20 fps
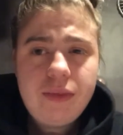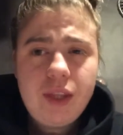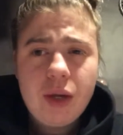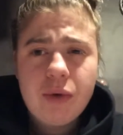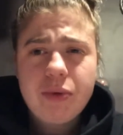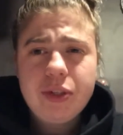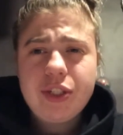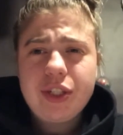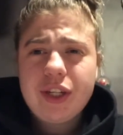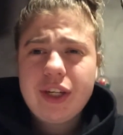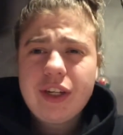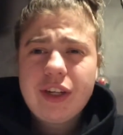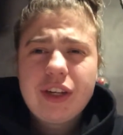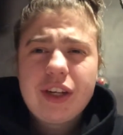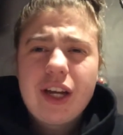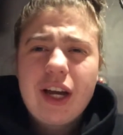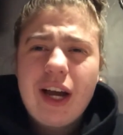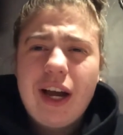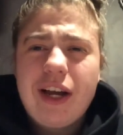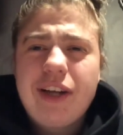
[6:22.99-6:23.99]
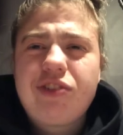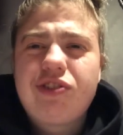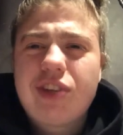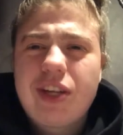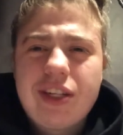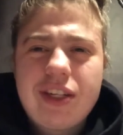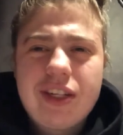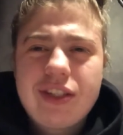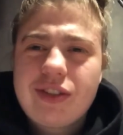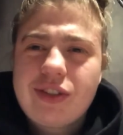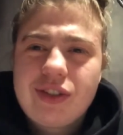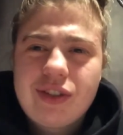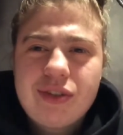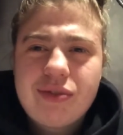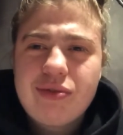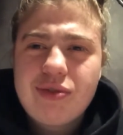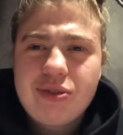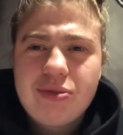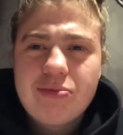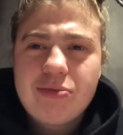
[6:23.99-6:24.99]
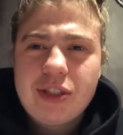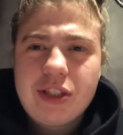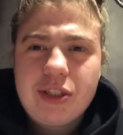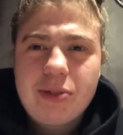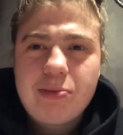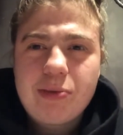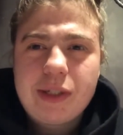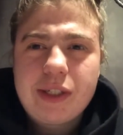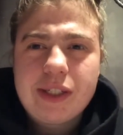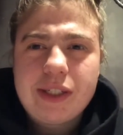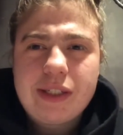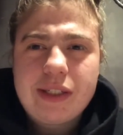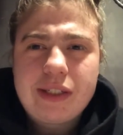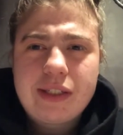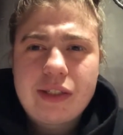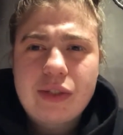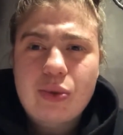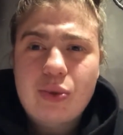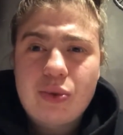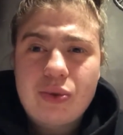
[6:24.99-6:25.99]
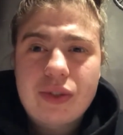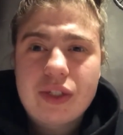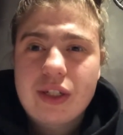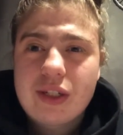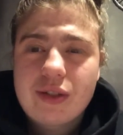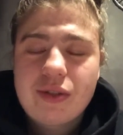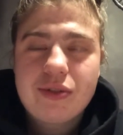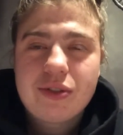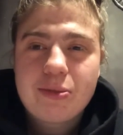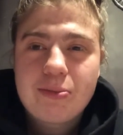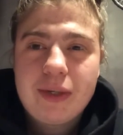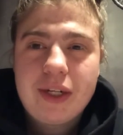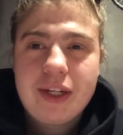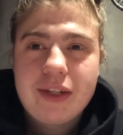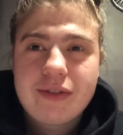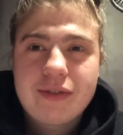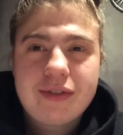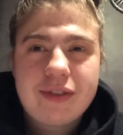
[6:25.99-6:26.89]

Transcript: which I try not to show too much because the school's kind of close to my house,